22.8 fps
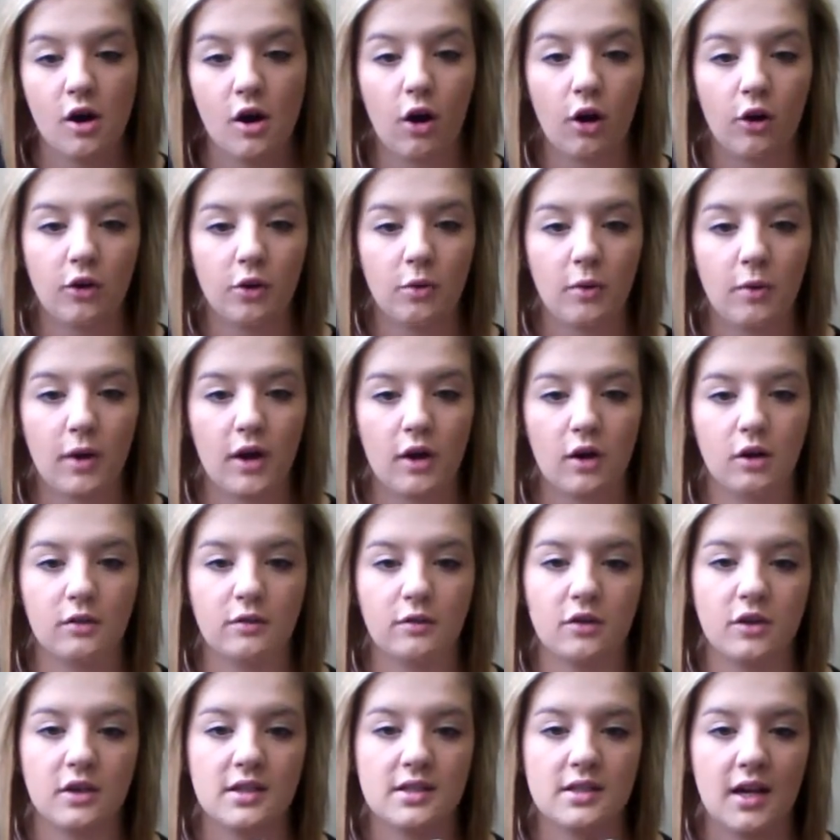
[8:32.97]
all the way
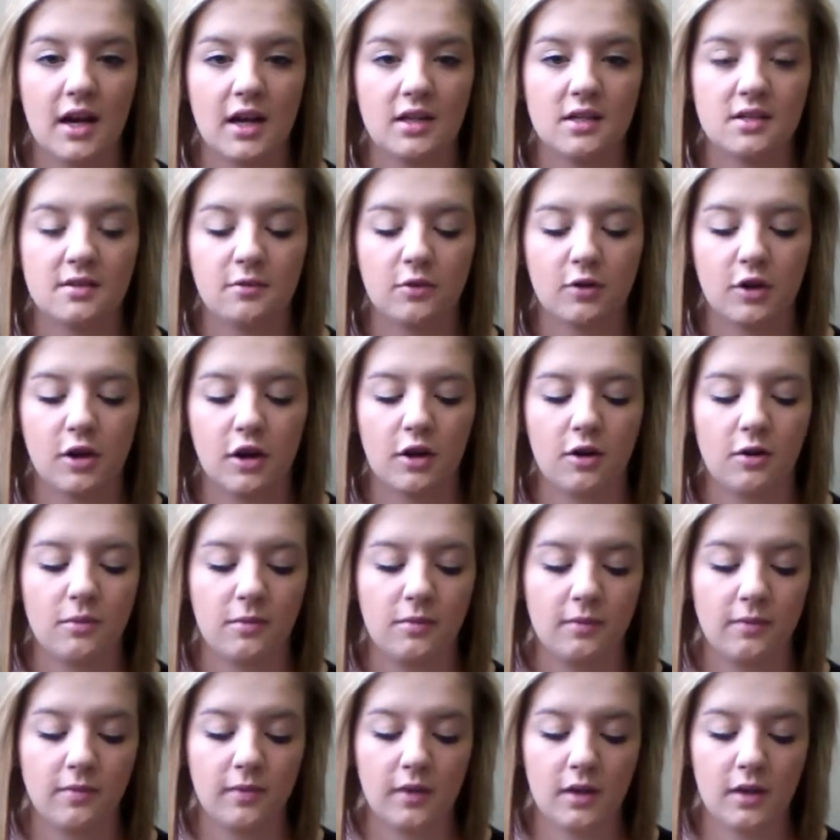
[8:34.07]
over the sides for you.